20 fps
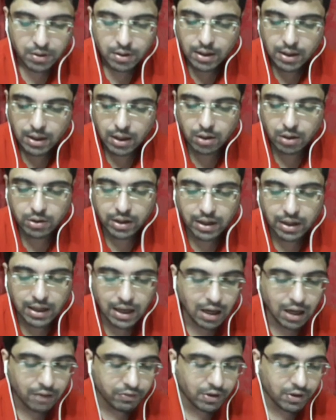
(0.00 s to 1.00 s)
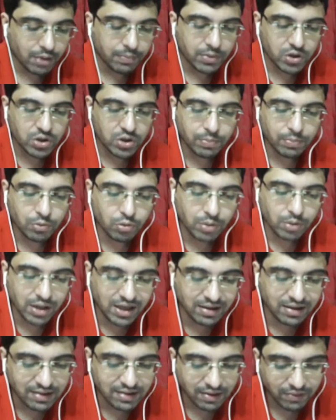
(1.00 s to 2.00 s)
Okay, now after bishop to
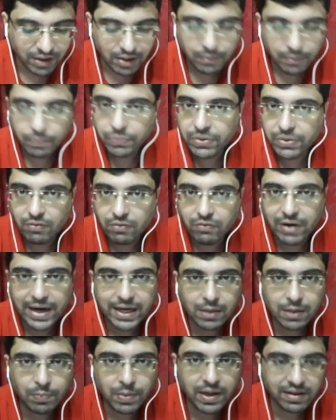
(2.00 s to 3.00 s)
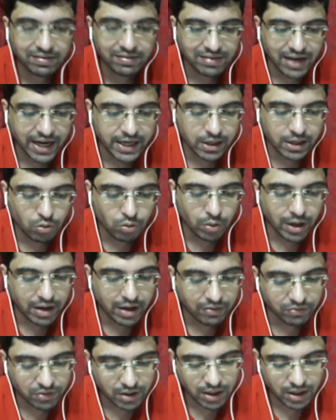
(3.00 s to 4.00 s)
e7, white plays knight to
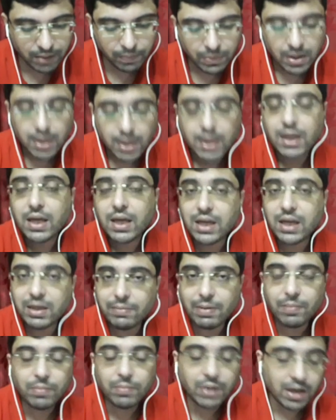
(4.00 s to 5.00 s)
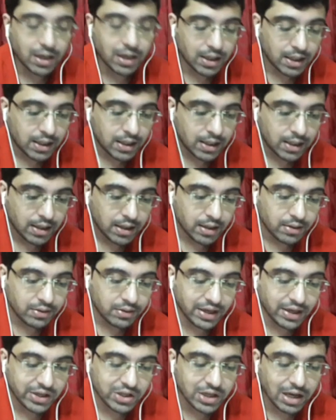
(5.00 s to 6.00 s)
f3. Remember,
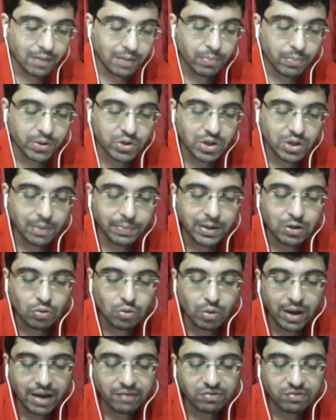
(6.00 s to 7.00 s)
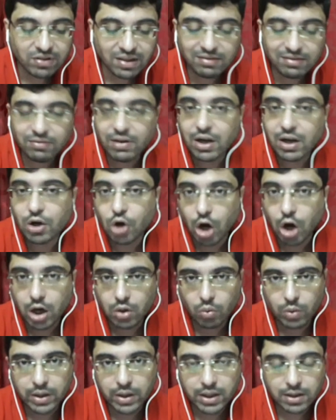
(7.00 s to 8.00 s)
this time bishop into f6 will
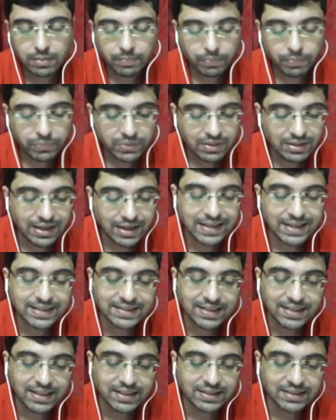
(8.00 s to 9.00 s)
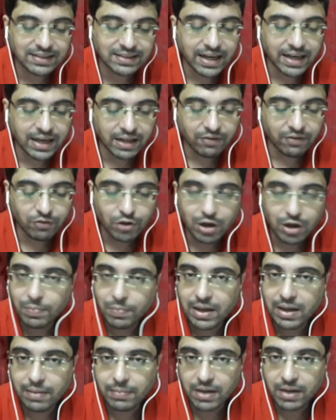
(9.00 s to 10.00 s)
not work. The reason is that if
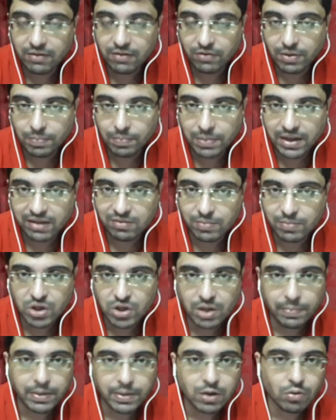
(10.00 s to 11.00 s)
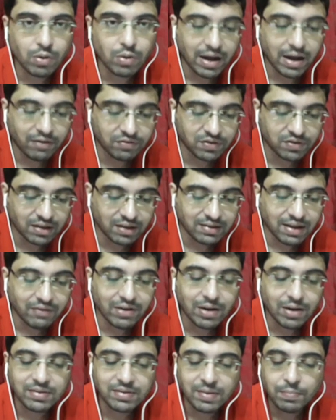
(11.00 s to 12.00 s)
he plays bishop into f6, I
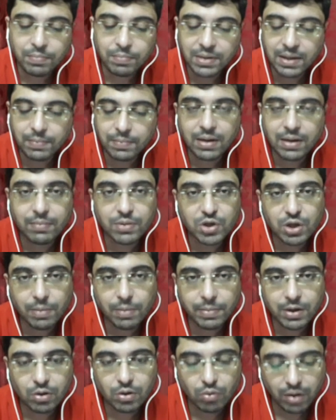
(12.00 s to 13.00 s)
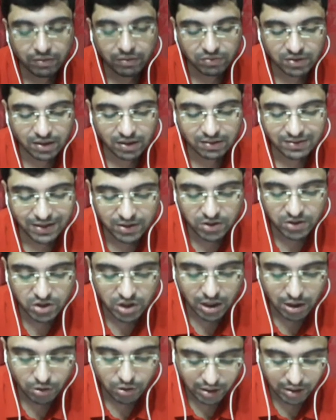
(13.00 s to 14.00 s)
will simply play bishop into f6, and
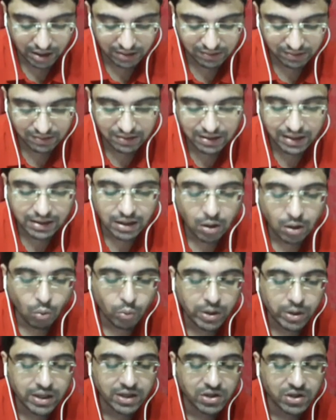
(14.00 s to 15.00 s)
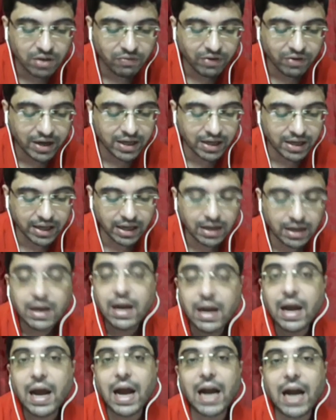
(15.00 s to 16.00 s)
still you can see that the queen is defending
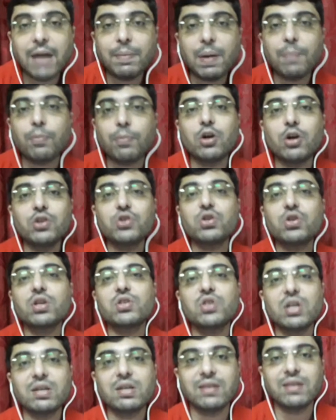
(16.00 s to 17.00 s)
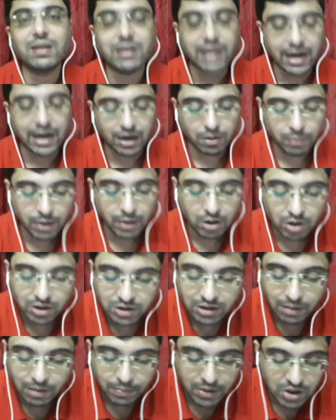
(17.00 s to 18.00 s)
and my pawn structure is intact.
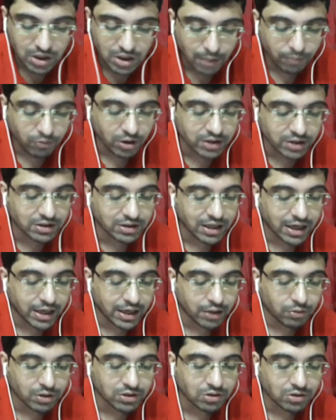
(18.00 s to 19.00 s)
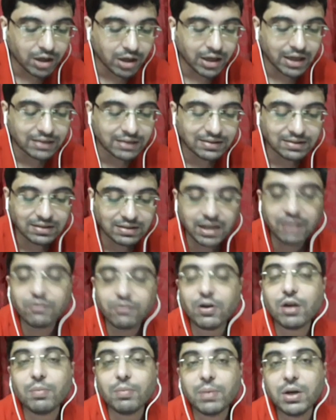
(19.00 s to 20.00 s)
Because the bishop was there, it was not necessary
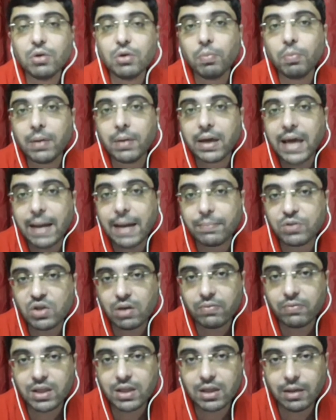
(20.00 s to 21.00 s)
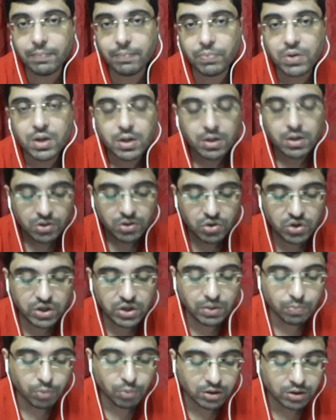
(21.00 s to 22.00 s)
for me to capture with the
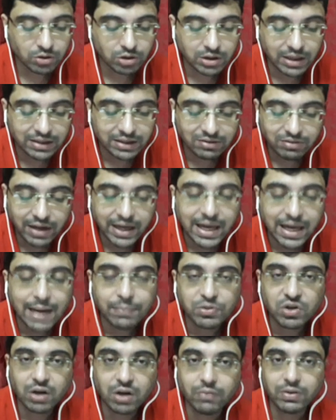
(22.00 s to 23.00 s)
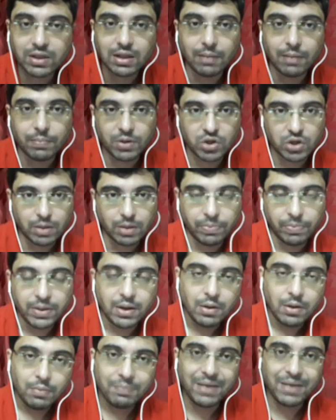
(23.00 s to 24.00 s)
g pawn. So that's why I captured with the bishop.
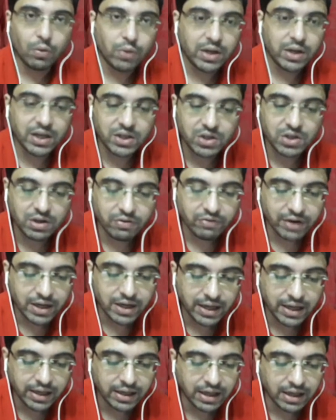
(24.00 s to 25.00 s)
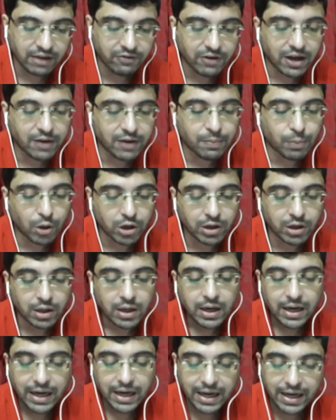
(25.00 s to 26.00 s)
My queen is defending d5 pawn.
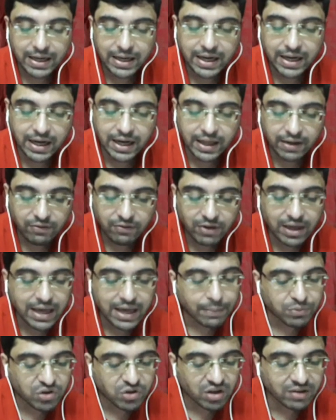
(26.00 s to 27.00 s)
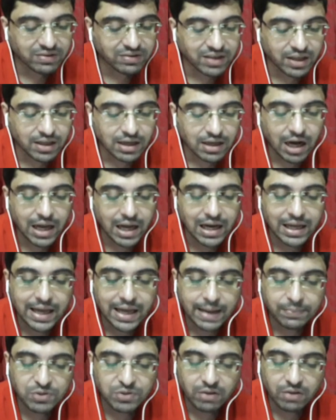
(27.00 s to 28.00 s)
Indeed, if he captures it now, I'll
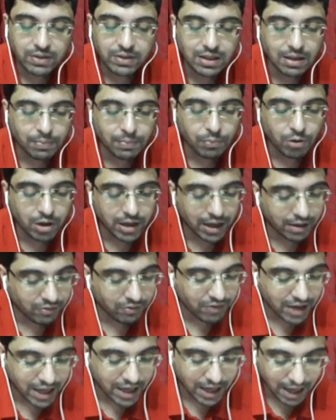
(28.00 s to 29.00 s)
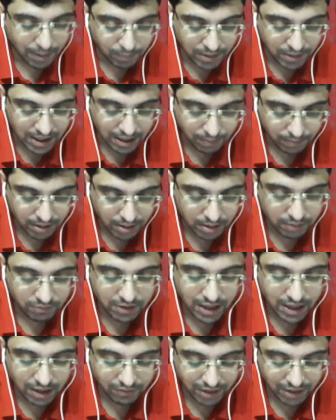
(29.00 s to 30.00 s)
capture with the pawn, and we are happy.
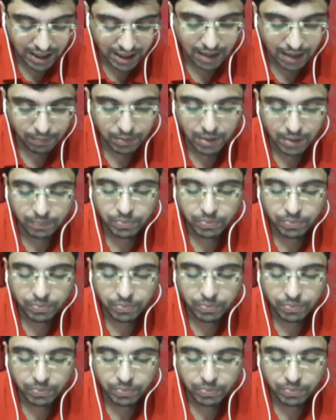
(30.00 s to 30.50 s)
We are very happy